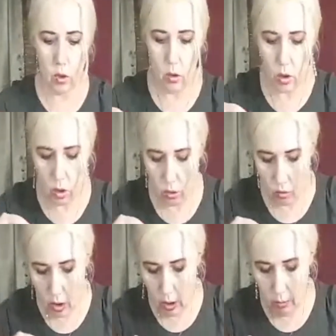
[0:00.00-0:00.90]

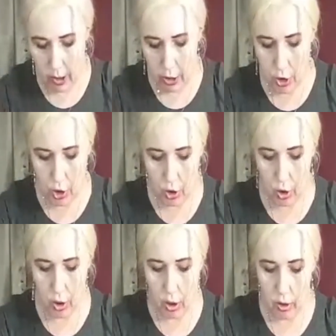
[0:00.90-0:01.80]
So make
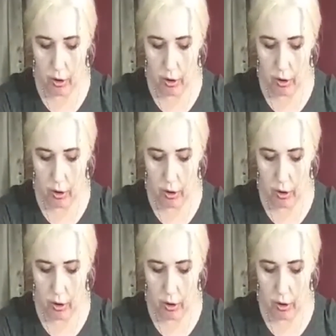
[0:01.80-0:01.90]
sure